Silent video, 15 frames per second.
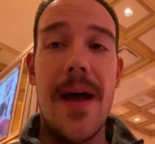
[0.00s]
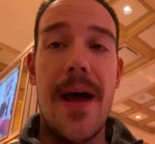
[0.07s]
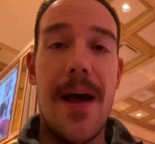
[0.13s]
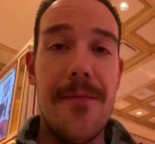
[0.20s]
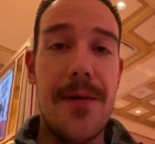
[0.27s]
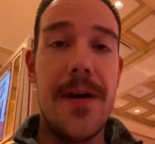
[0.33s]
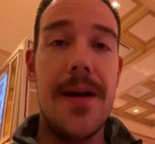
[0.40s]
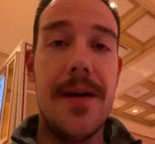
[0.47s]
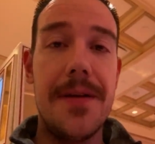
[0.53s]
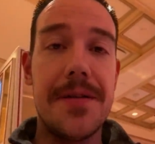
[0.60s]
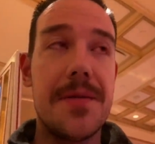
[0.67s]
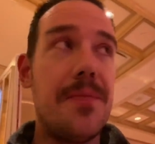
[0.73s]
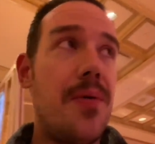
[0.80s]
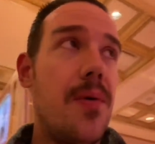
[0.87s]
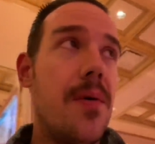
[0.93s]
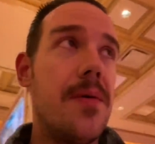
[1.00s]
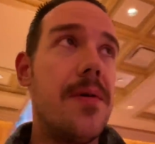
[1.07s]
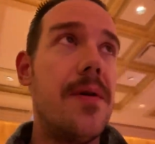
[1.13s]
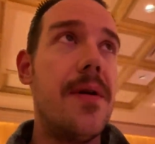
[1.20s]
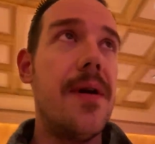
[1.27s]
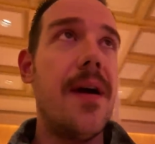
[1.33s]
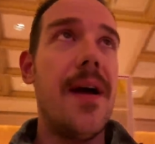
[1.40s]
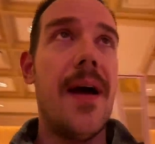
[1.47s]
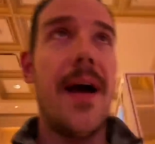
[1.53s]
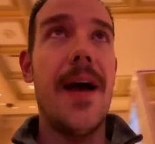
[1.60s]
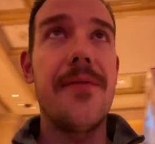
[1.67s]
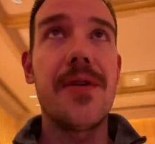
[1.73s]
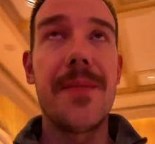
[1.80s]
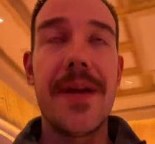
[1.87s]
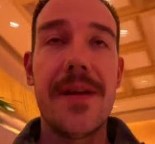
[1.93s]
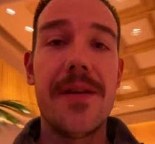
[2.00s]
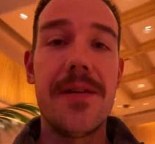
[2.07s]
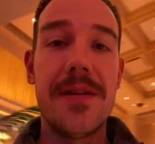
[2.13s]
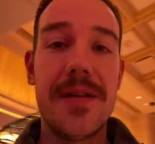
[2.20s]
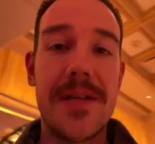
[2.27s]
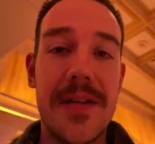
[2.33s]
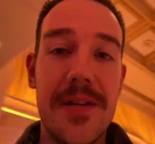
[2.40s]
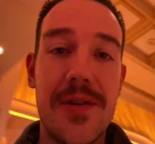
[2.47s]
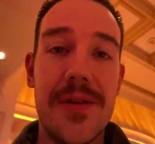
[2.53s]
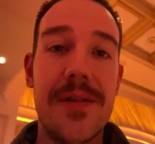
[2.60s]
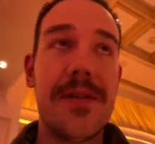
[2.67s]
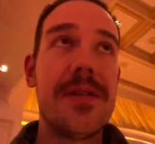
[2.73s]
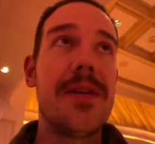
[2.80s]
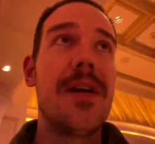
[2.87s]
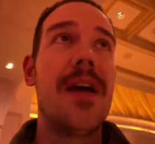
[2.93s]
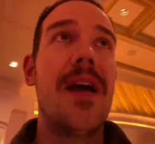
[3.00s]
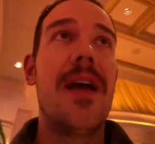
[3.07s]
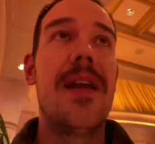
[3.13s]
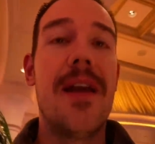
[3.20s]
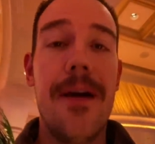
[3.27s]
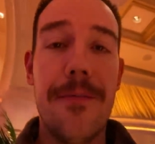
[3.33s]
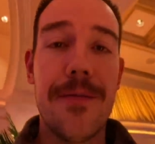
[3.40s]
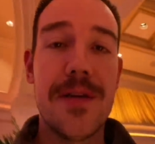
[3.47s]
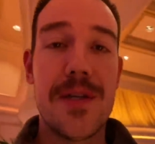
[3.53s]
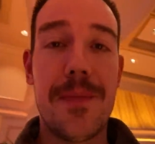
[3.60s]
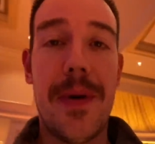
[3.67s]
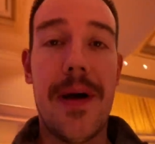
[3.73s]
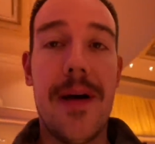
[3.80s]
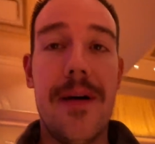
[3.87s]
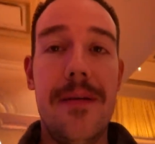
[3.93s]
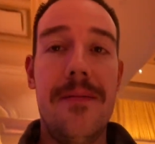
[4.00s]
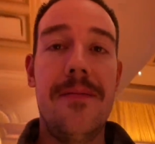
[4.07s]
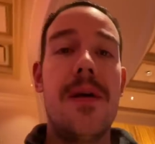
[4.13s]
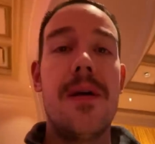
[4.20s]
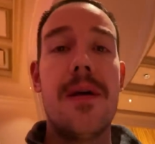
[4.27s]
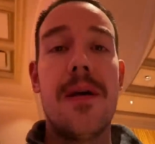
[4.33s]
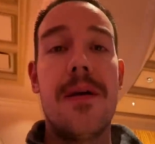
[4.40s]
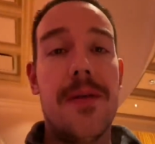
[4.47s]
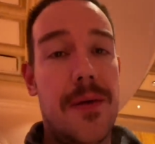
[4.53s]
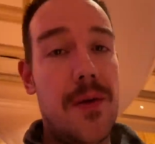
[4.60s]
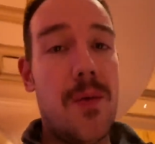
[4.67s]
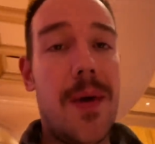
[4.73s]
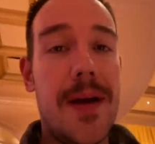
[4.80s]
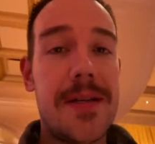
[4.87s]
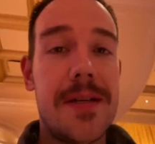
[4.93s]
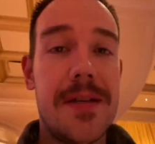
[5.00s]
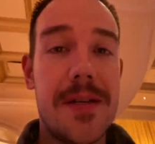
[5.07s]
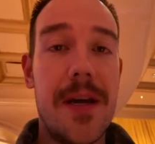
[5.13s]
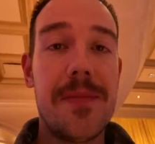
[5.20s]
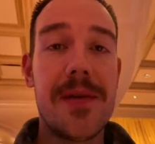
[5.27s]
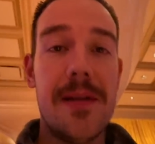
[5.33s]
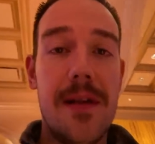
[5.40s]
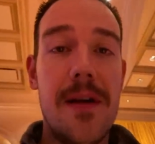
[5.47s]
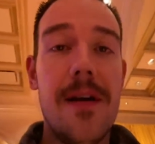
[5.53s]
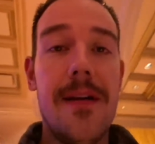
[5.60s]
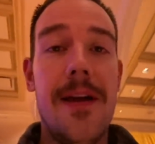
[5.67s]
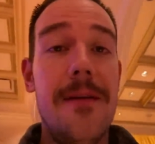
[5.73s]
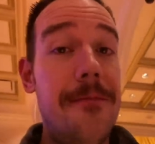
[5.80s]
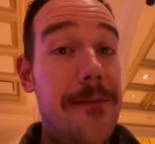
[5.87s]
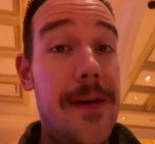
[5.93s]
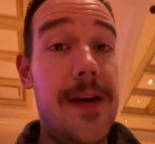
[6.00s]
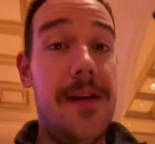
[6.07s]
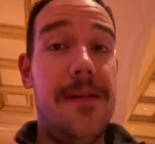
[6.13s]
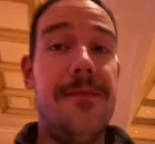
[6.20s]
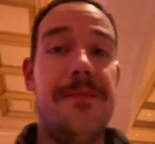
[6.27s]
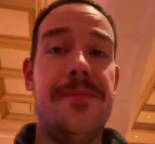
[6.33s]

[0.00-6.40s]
Every hand is important. I have to make good decisions in every spot. And the rest is up to luck and fate.